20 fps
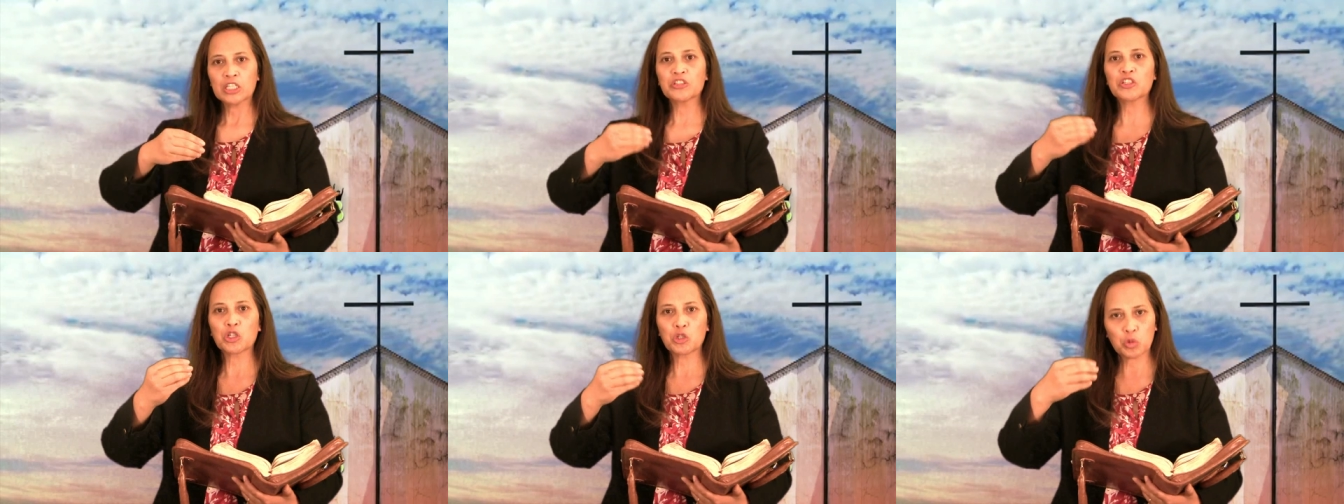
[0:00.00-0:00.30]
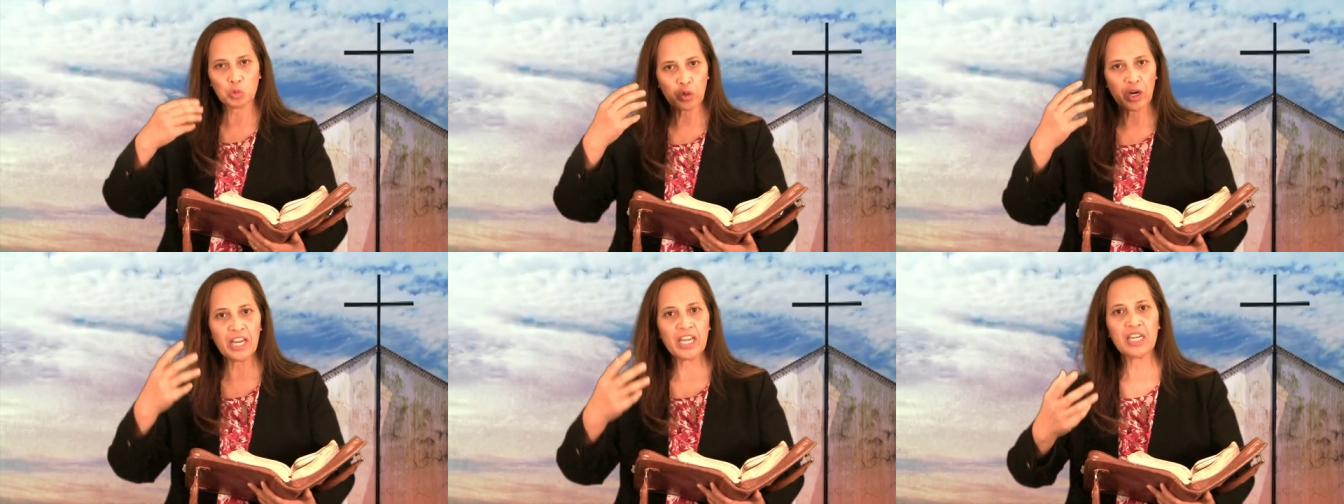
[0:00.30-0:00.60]
The
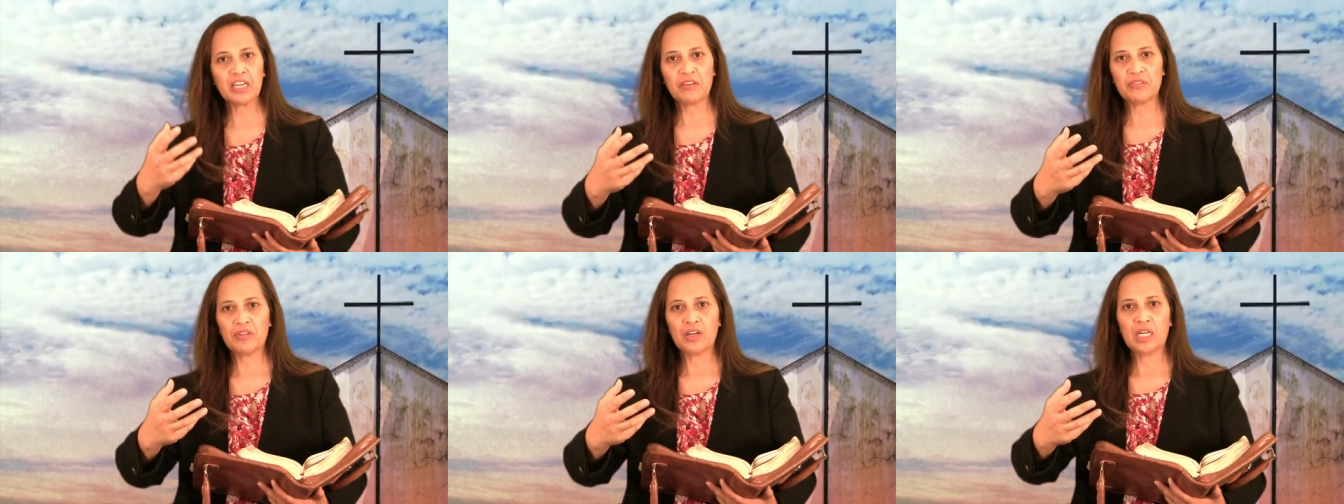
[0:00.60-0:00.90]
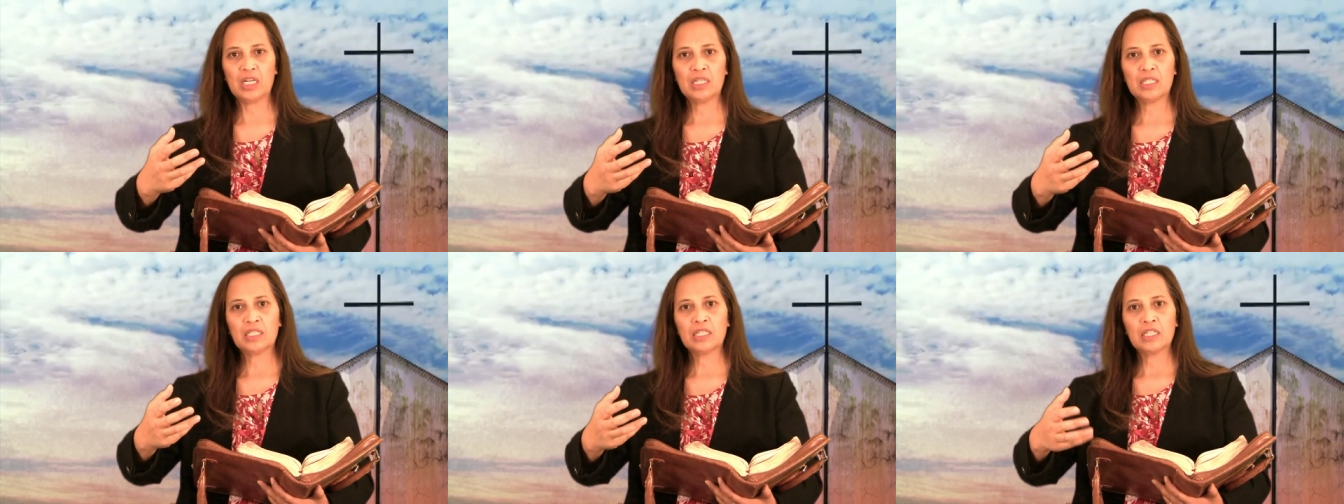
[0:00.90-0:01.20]
grave
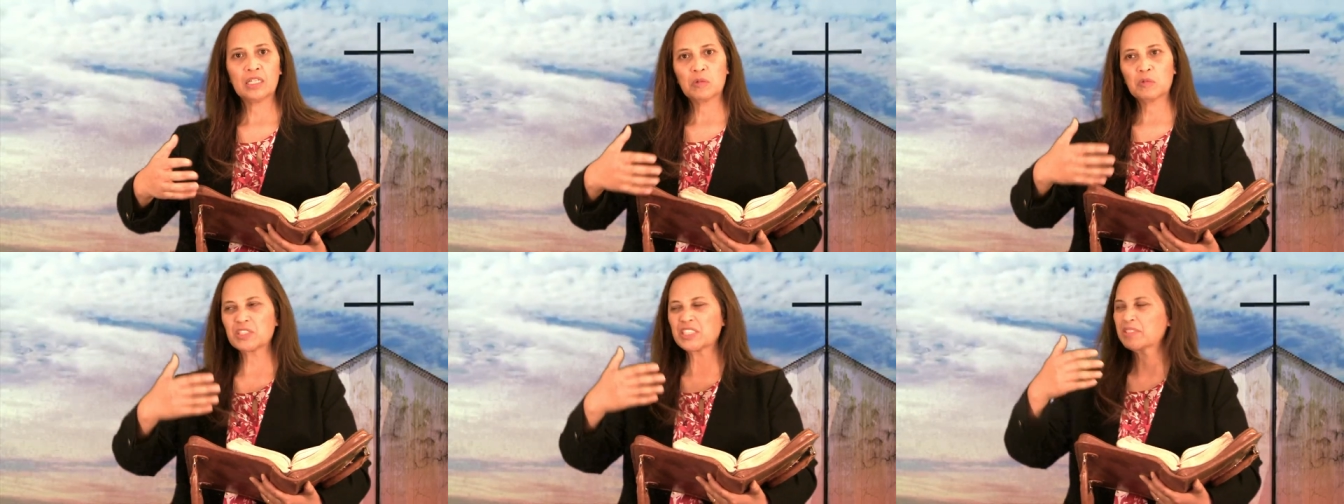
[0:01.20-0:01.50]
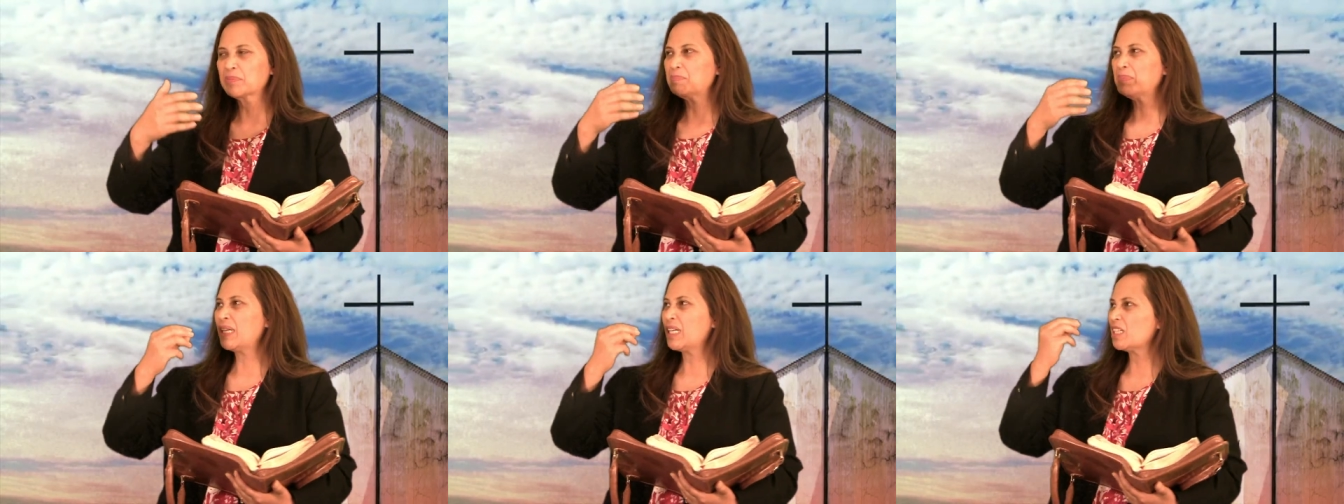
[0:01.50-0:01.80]
would
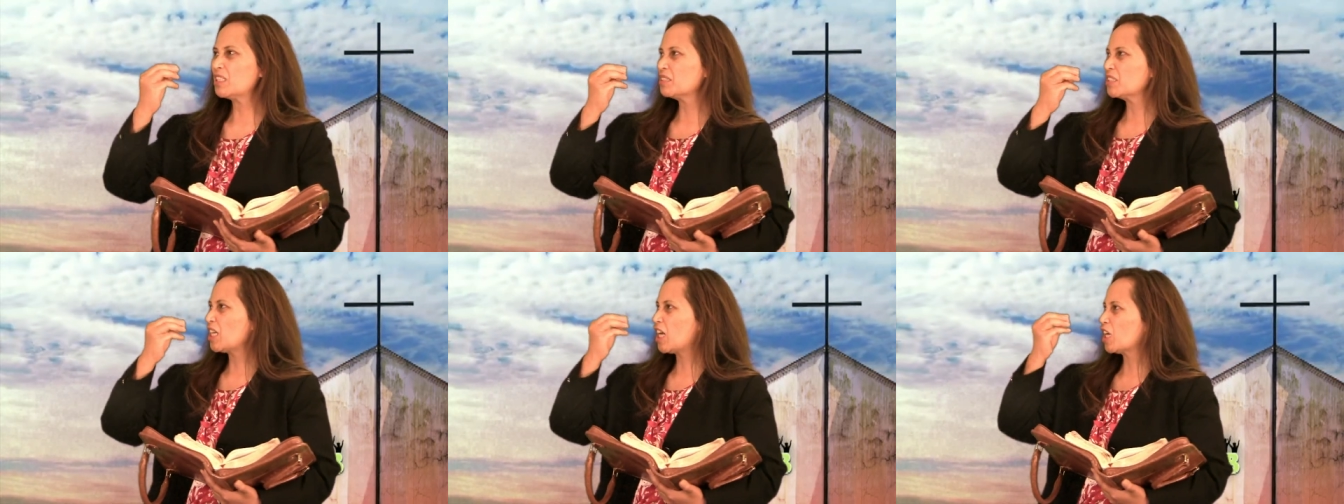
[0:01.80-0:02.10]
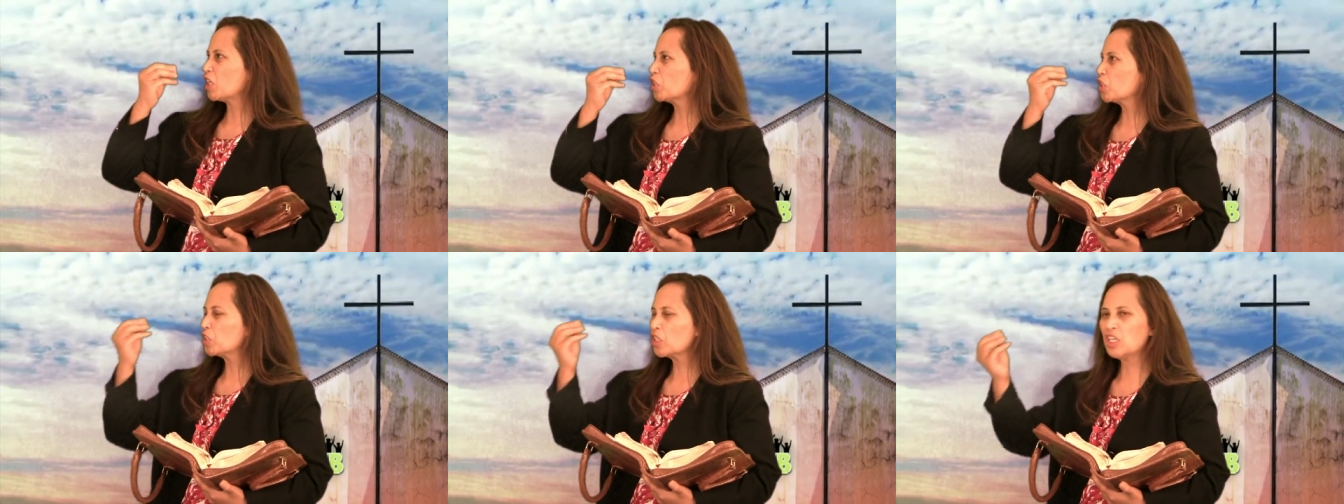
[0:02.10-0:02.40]
smell
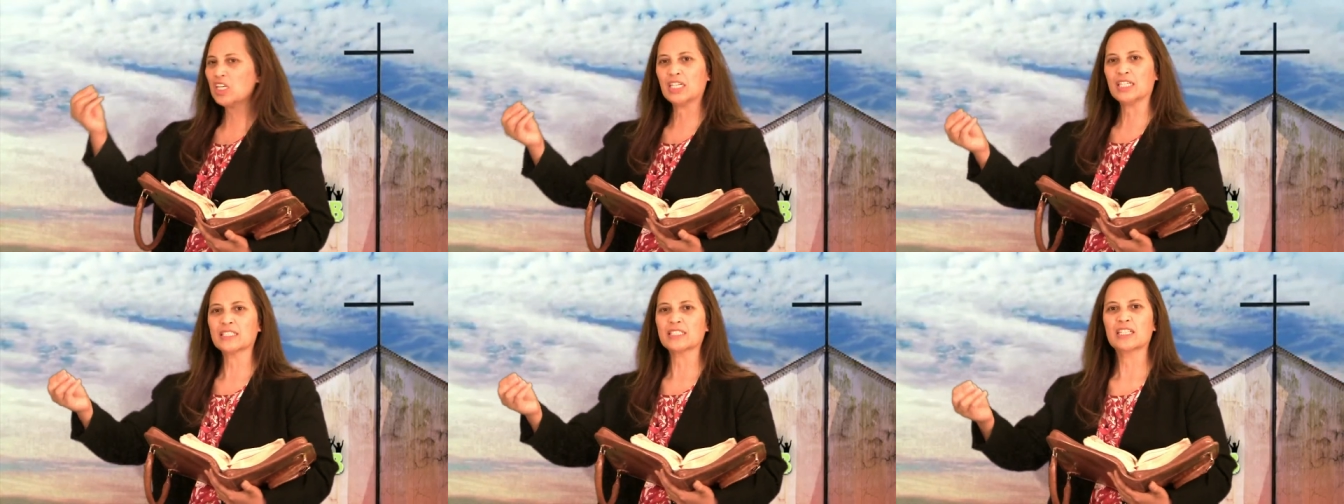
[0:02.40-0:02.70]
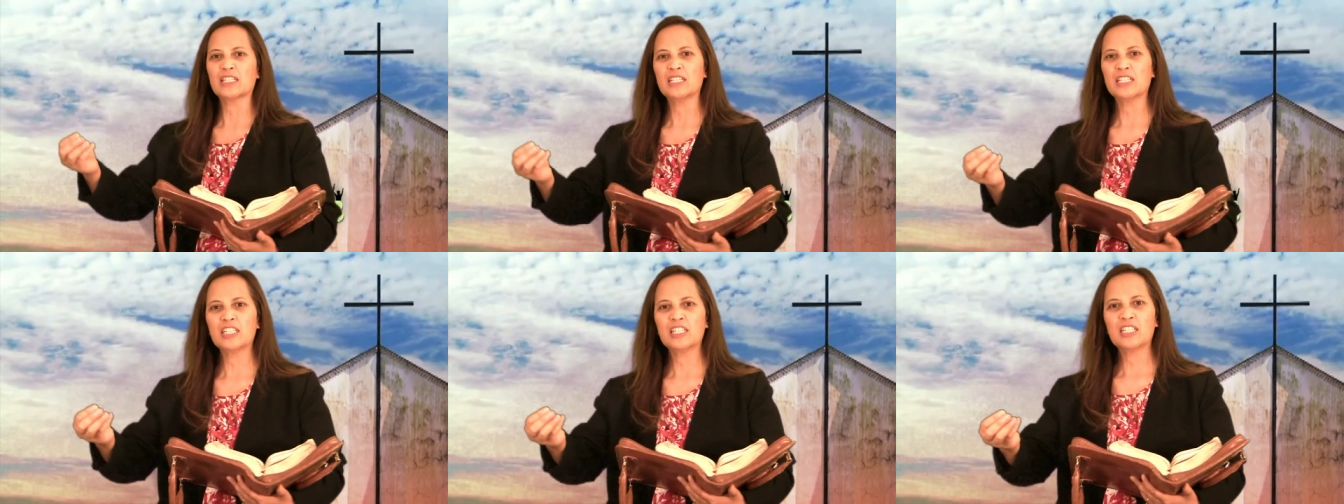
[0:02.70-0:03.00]
not good.